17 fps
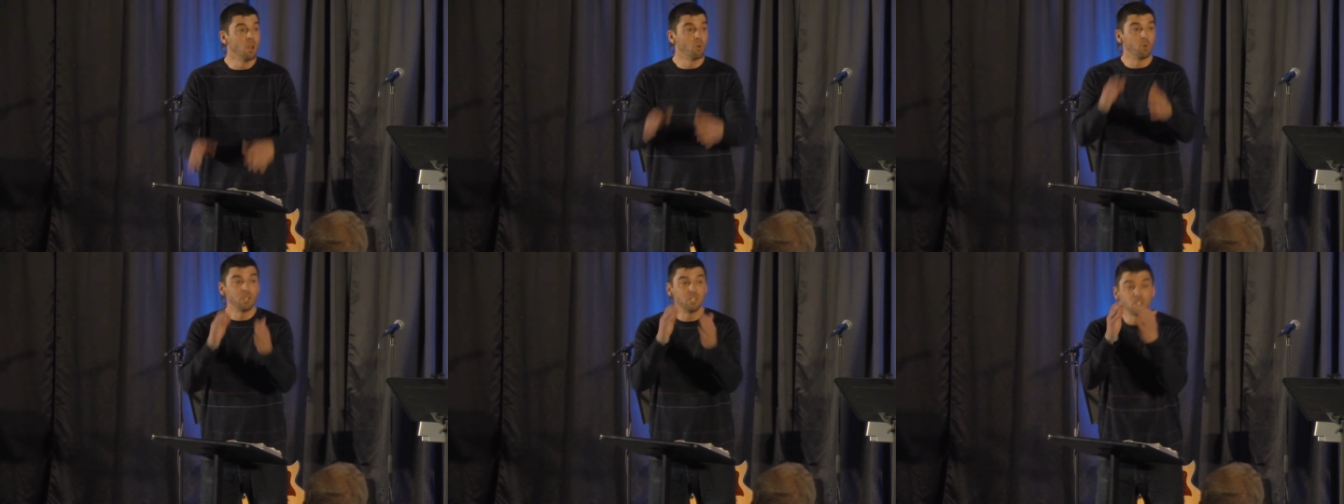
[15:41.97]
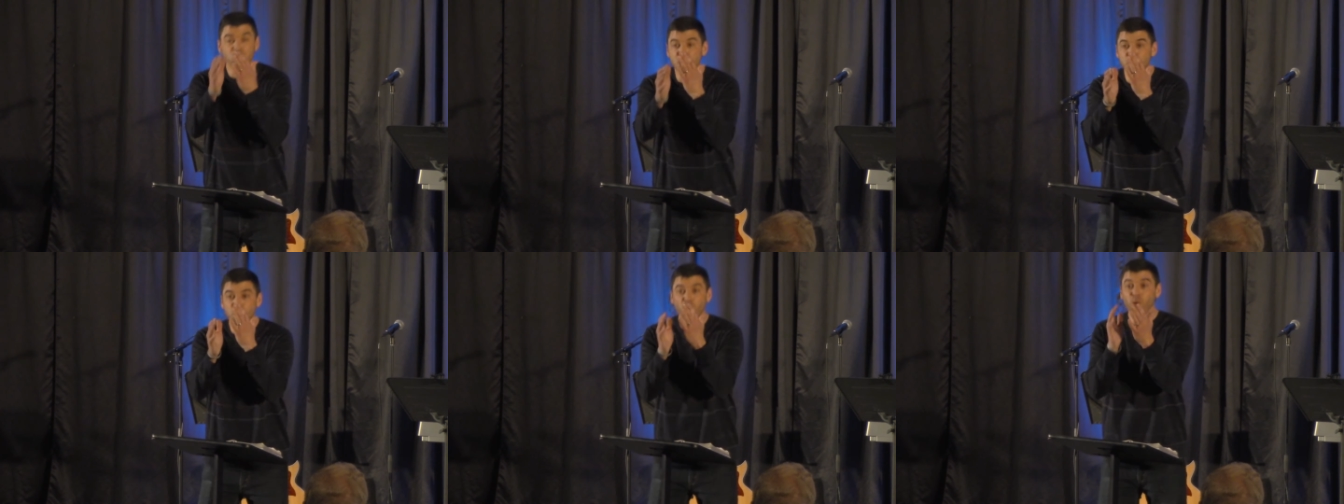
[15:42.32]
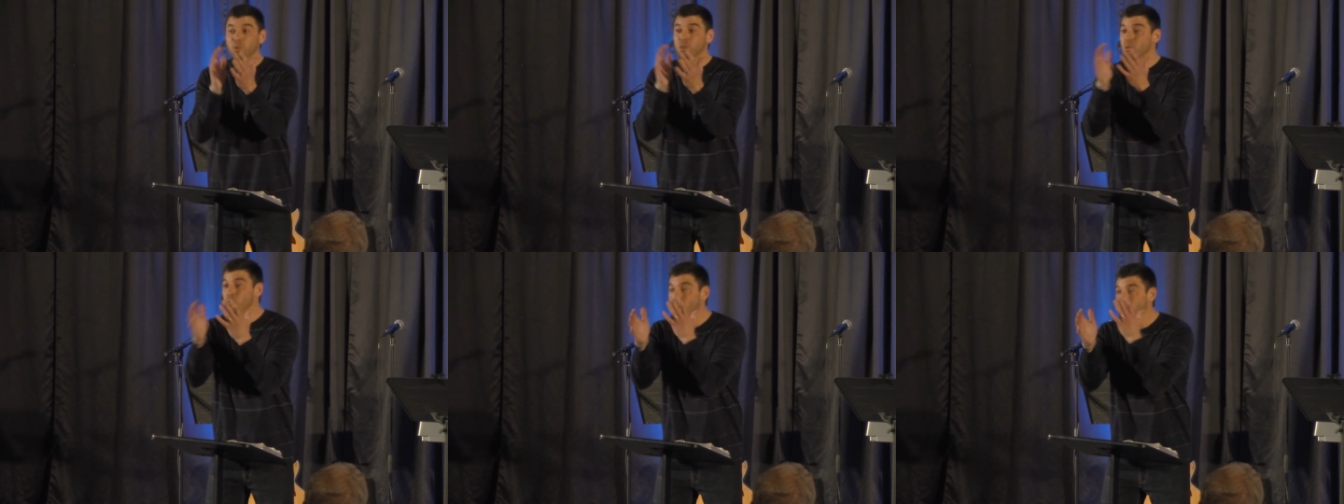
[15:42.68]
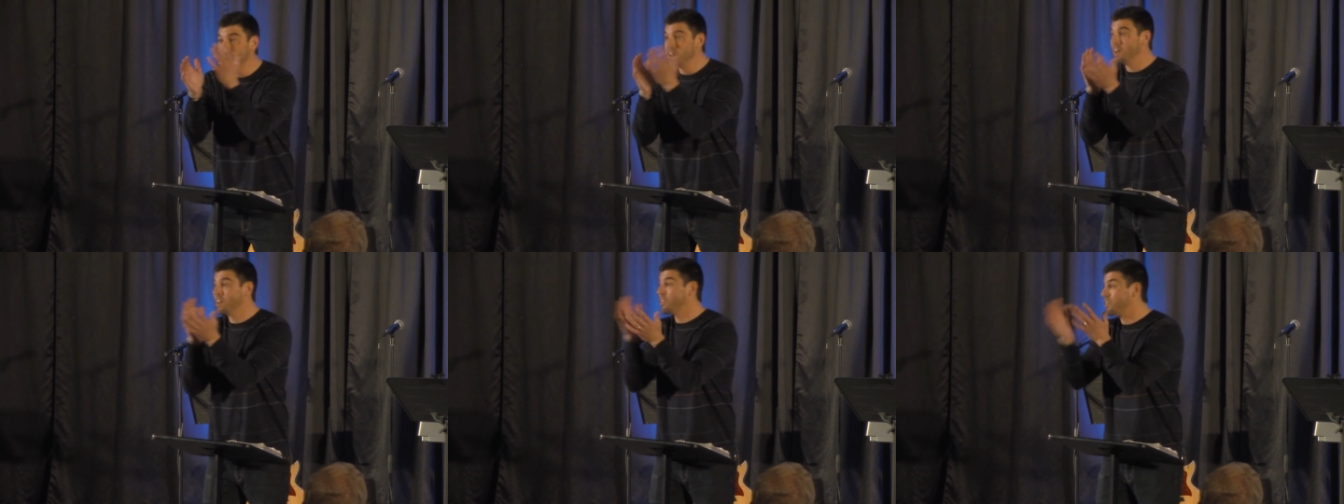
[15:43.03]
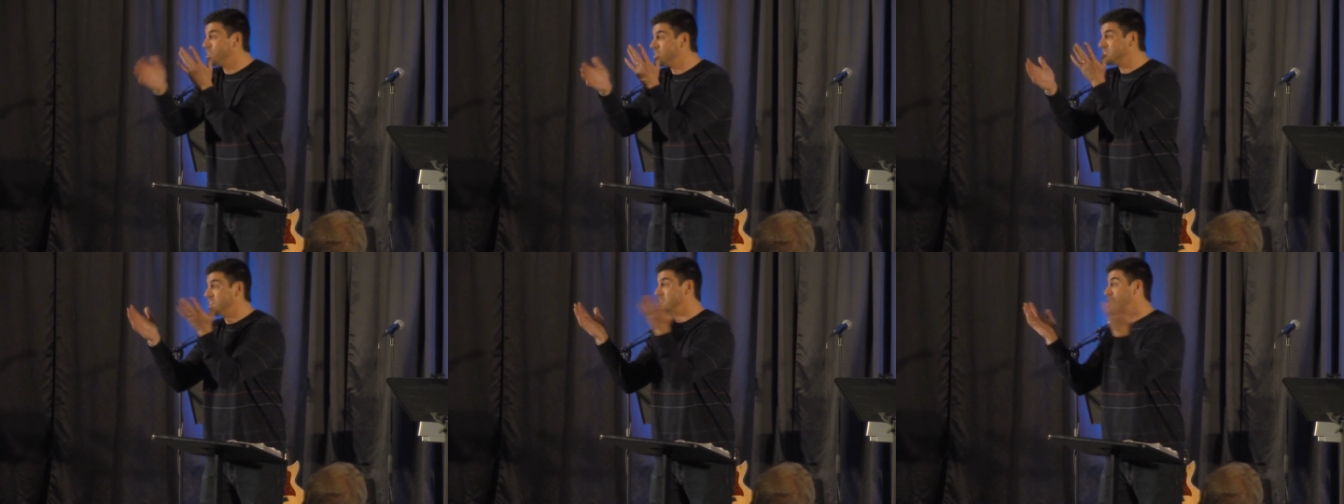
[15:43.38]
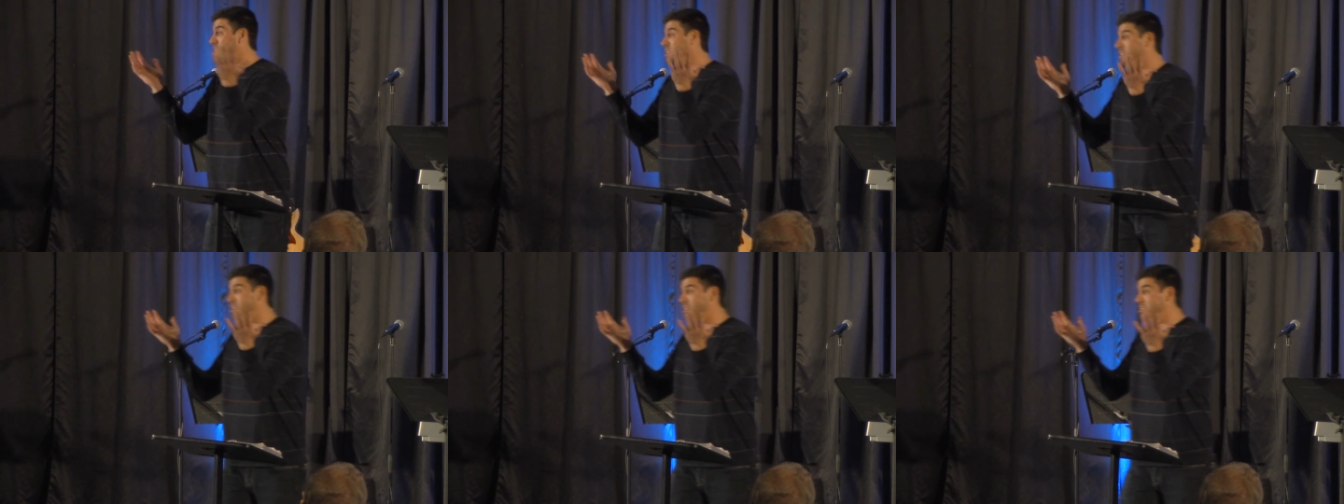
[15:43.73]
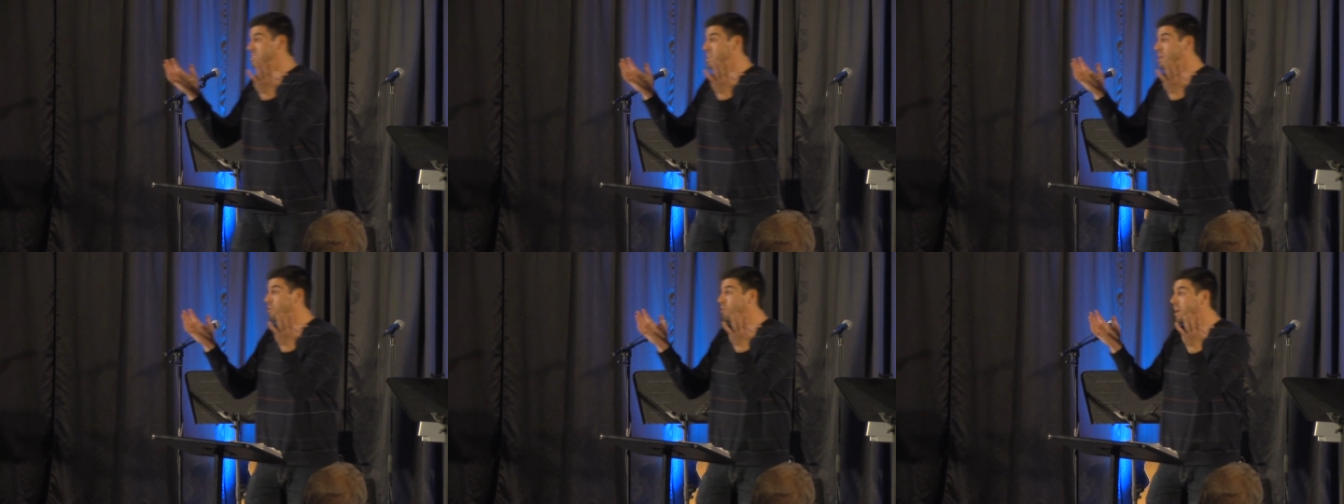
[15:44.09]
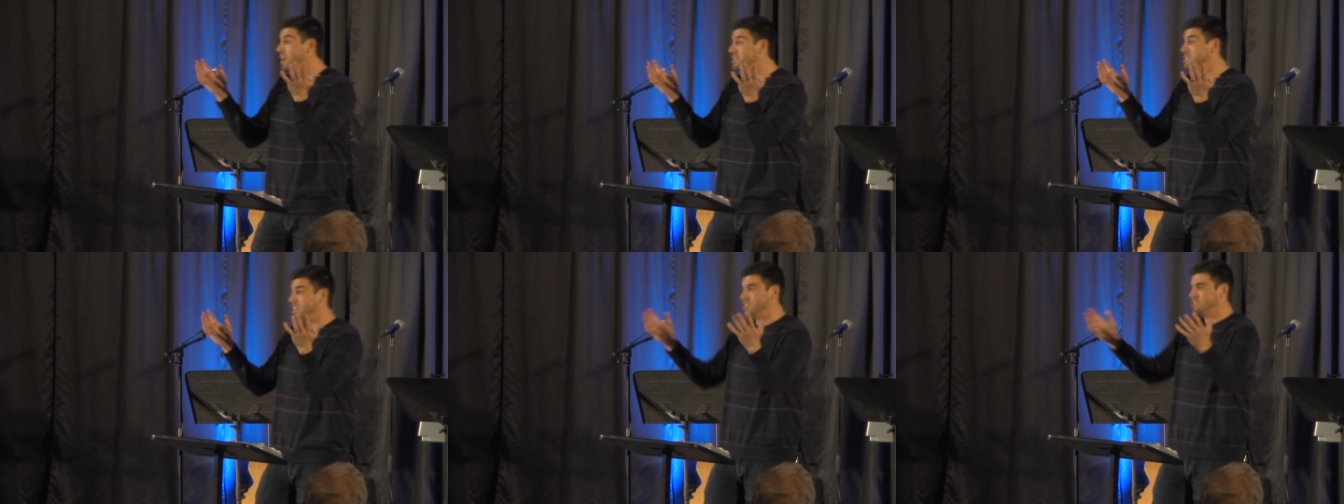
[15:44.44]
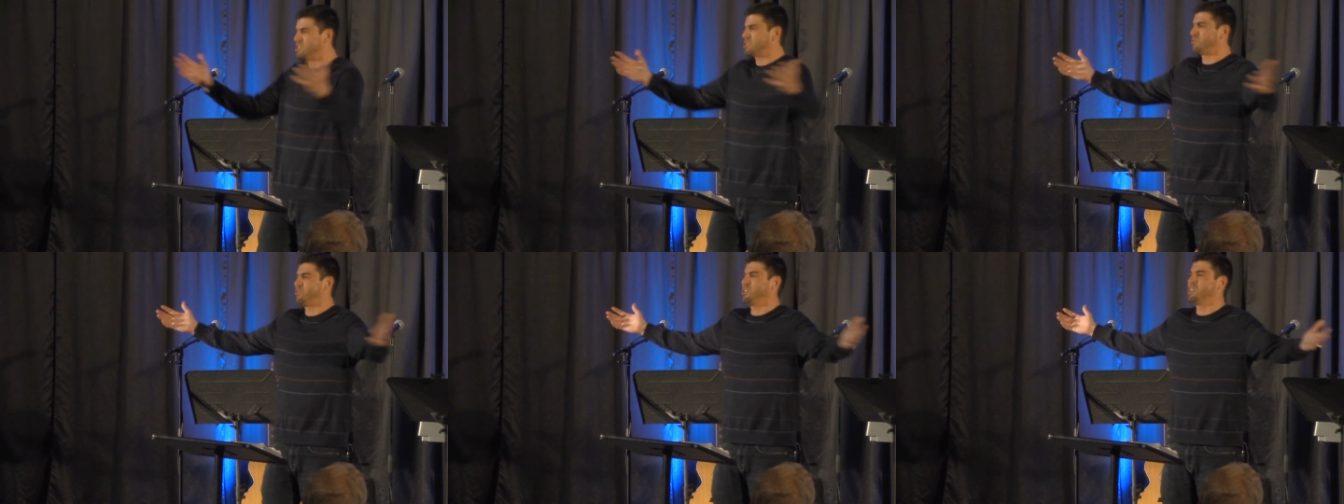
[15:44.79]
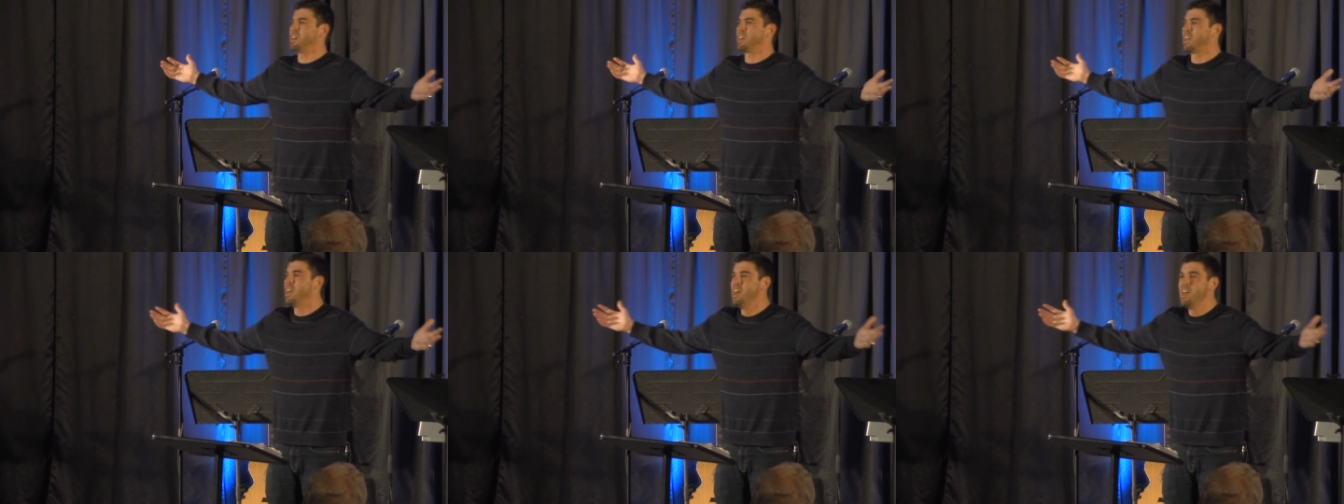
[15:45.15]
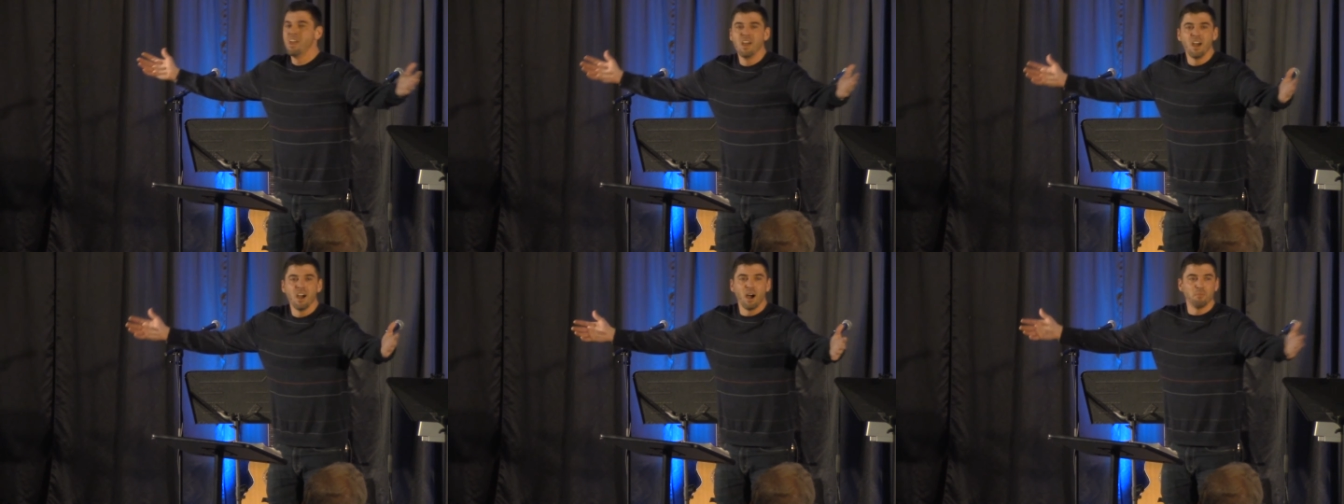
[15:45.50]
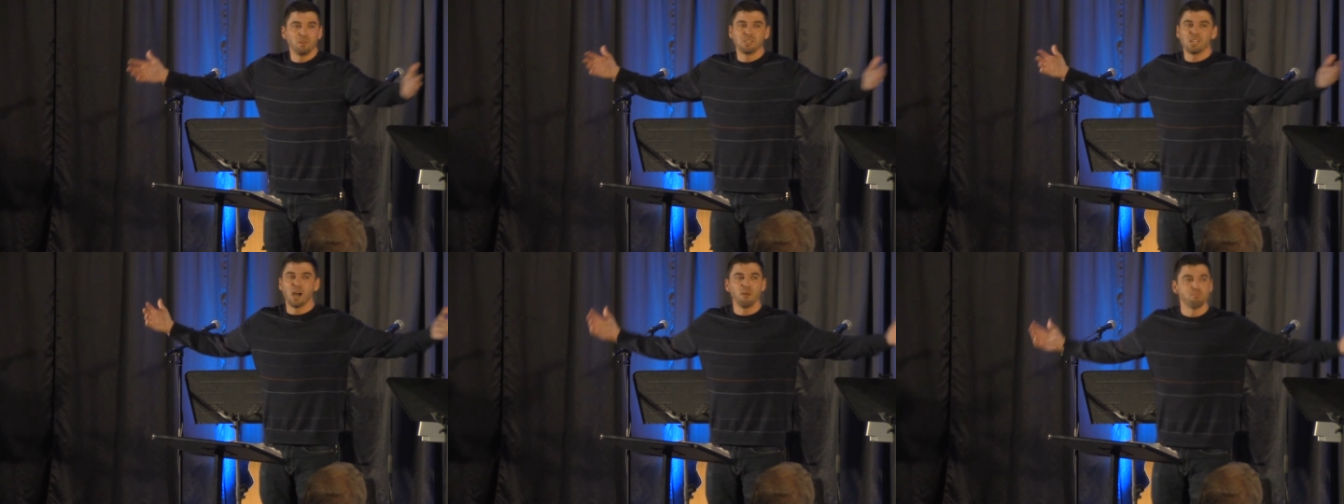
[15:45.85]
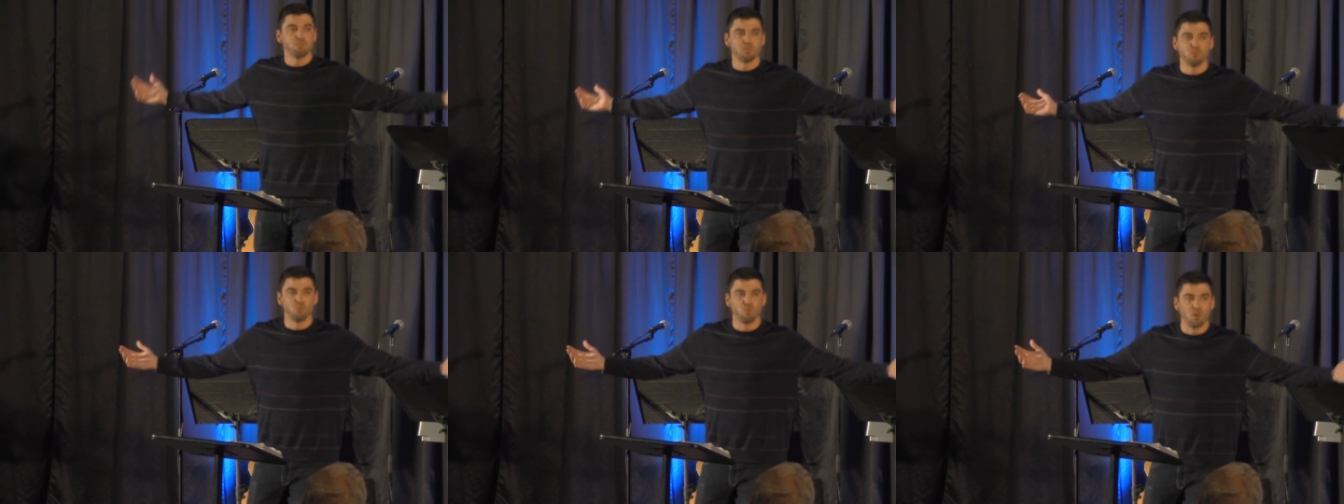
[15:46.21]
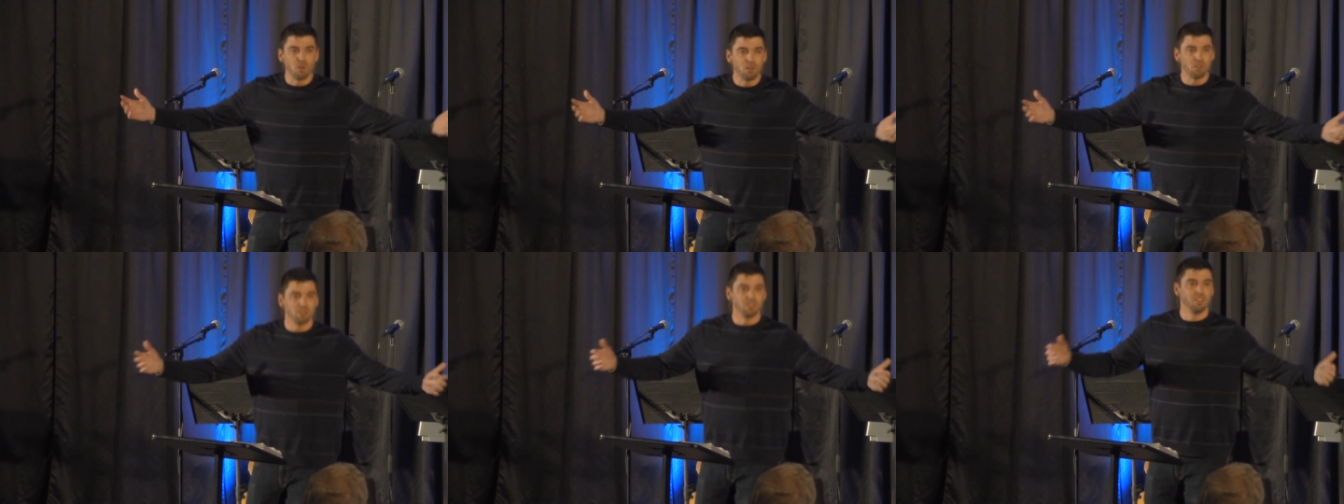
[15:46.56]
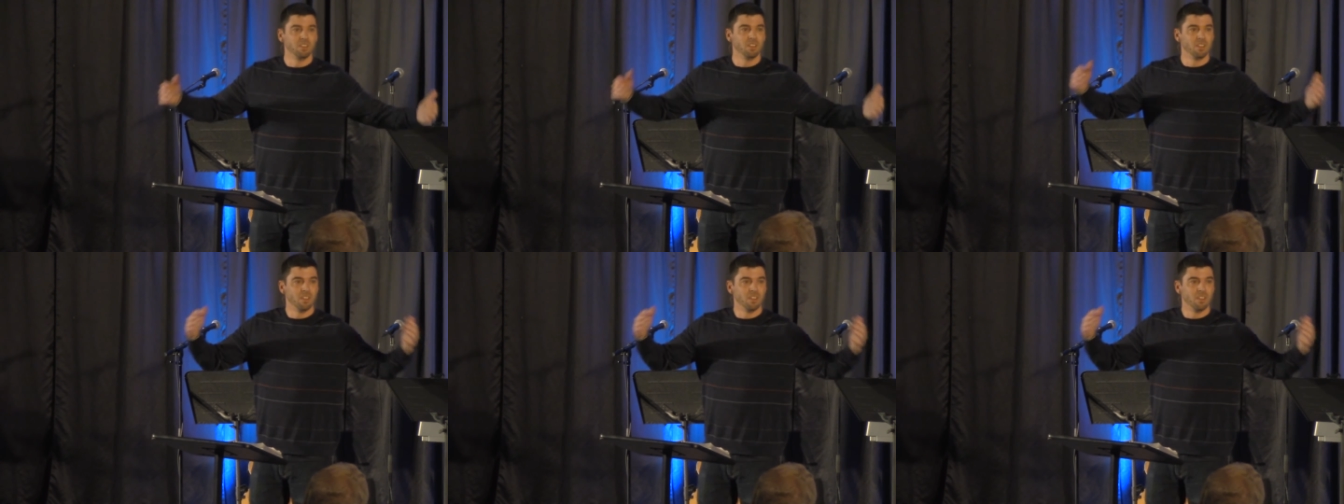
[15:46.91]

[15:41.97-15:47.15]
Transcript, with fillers: we just spoke to one another in such encouraging ways that you just feel like, I'm on top of the world?